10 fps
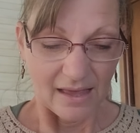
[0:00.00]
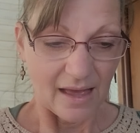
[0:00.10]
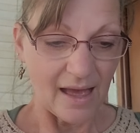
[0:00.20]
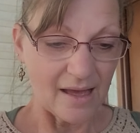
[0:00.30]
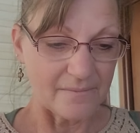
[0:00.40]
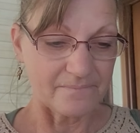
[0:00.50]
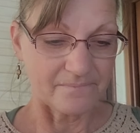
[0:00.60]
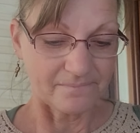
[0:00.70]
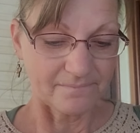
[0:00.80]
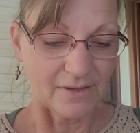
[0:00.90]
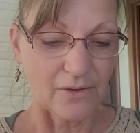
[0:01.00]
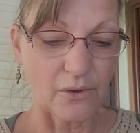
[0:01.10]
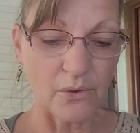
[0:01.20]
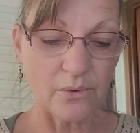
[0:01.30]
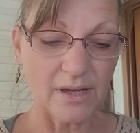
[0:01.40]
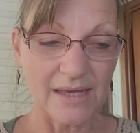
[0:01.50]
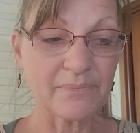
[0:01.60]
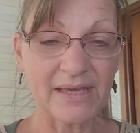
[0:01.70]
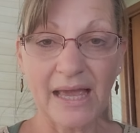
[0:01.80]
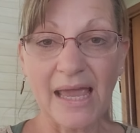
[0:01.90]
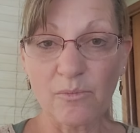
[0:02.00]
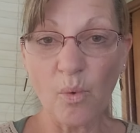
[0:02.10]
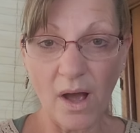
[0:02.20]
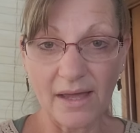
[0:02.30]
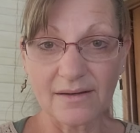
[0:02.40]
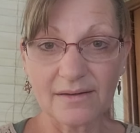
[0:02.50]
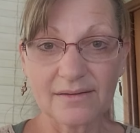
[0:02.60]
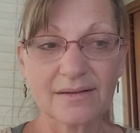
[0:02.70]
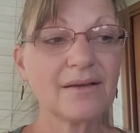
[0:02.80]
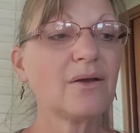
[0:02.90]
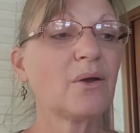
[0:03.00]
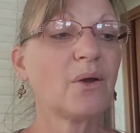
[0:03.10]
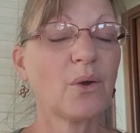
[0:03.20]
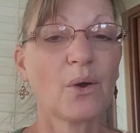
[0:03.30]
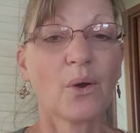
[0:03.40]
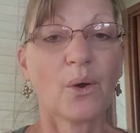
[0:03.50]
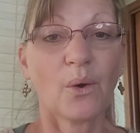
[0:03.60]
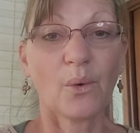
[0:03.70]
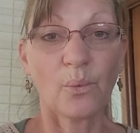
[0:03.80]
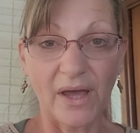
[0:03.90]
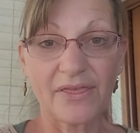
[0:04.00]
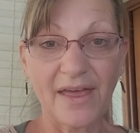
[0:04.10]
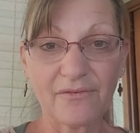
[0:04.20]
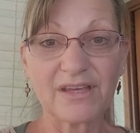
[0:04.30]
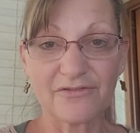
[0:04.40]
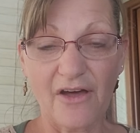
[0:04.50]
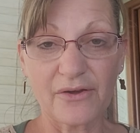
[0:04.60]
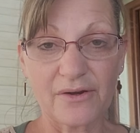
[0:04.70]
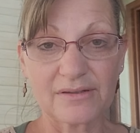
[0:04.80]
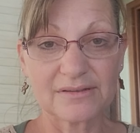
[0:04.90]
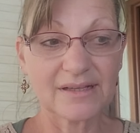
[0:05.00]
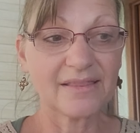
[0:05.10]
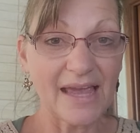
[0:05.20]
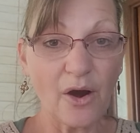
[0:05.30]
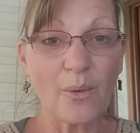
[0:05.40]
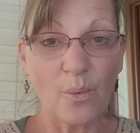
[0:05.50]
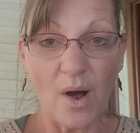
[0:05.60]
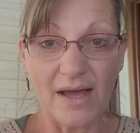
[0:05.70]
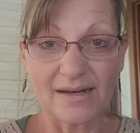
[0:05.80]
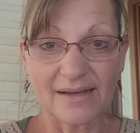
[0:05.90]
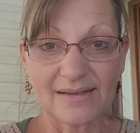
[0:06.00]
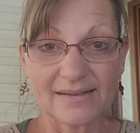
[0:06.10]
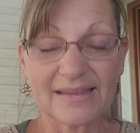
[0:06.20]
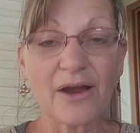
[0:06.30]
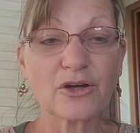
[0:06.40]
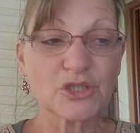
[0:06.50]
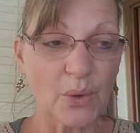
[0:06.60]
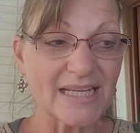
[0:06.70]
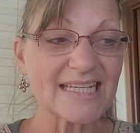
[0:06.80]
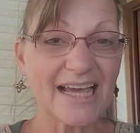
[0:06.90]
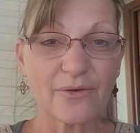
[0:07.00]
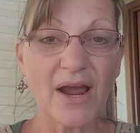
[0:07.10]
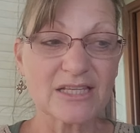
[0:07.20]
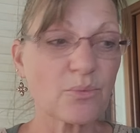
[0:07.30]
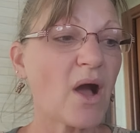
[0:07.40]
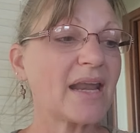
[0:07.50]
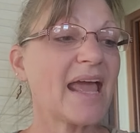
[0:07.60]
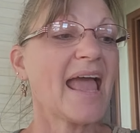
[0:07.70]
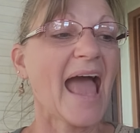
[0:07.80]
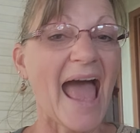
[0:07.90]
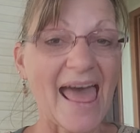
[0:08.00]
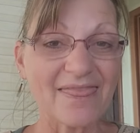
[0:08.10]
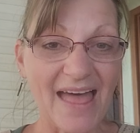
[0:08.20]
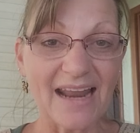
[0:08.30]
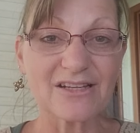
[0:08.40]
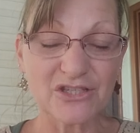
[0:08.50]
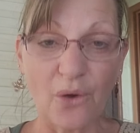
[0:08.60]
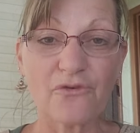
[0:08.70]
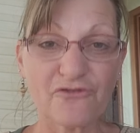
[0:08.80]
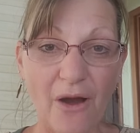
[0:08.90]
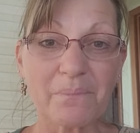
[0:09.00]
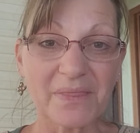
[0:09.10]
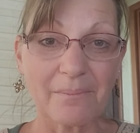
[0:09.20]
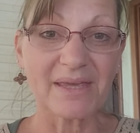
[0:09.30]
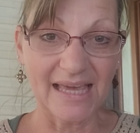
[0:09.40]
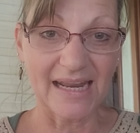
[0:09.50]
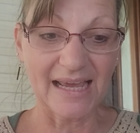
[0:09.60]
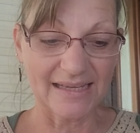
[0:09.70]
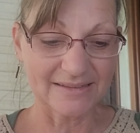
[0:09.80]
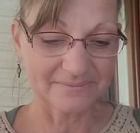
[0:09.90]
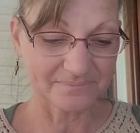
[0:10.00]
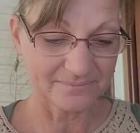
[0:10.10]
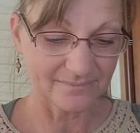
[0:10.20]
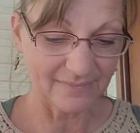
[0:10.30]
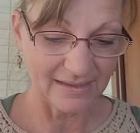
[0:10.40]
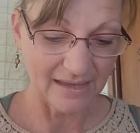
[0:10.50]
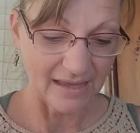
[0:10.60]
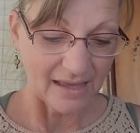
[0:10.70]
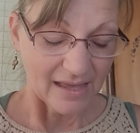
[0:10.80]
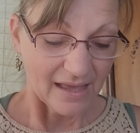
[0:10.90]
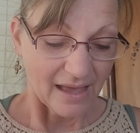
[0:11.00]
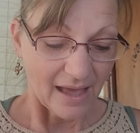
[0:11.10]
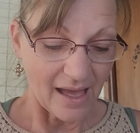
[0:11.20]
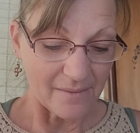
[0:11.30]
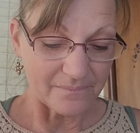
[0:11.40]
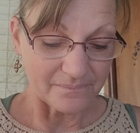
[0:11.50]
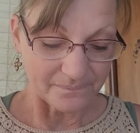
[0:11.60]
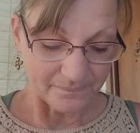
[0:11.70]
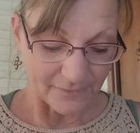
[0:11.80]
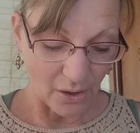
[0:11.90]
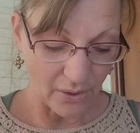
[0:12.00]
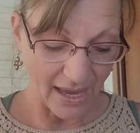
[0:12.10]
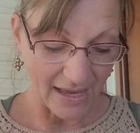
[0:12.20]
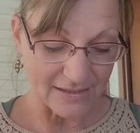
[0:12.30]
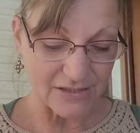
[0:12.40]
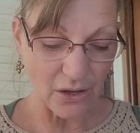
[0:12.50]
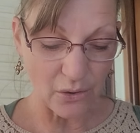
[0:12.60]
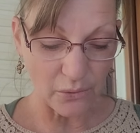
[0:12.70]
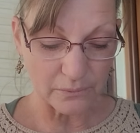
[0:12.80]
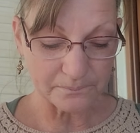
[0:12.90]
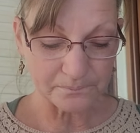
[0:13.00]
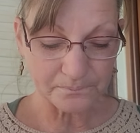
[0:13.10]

um, who became one with Heavenly Father. They are one, they are joined together as one, and that is so from the beginning. Um, okay, so